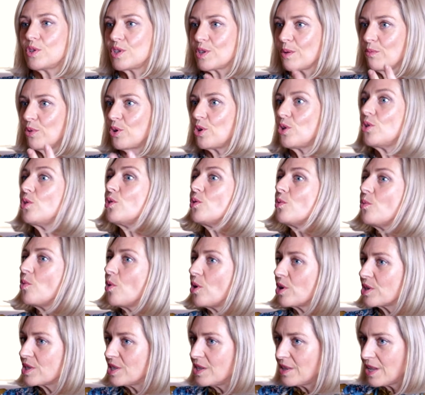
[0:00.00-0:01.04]
somebody who
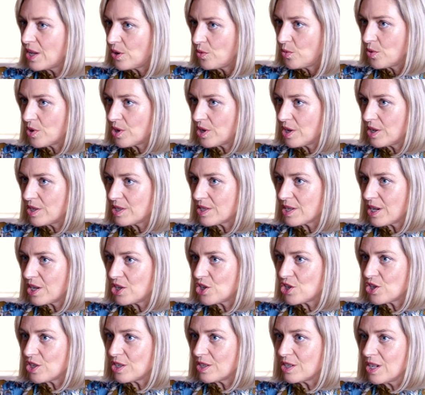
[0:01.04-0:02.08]
works in that
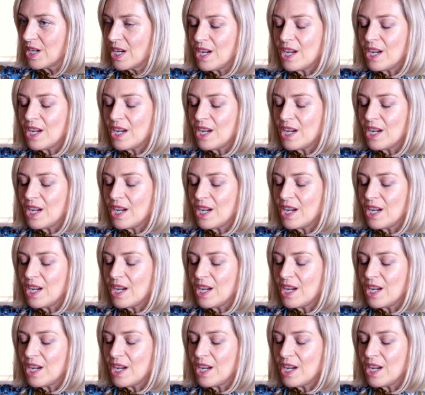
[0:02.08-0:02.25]
organisation.